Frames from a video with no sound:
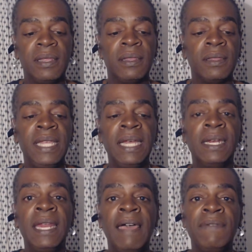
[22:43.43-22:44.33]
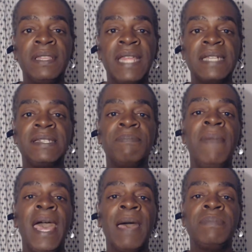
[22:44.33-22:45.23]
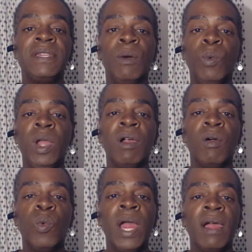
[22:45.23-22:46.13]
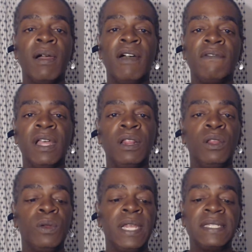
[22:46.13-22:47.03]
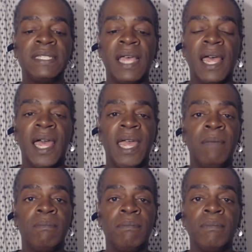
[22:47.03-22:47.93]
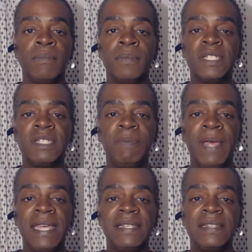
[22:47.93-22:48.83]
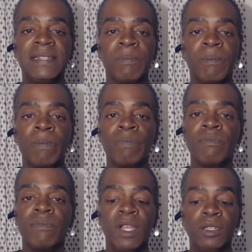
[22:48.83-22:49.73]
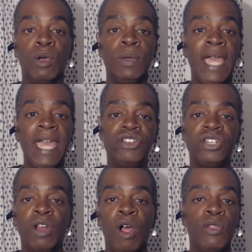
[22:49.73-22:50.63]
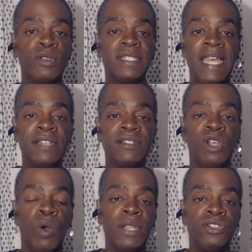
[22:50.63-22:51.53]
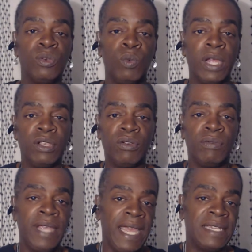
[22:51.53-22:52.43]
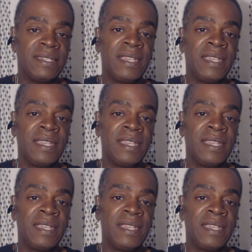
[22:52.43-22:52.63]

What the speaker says: the 11 that's mapped that we are aware of, including time, space, location, all those things go into what creates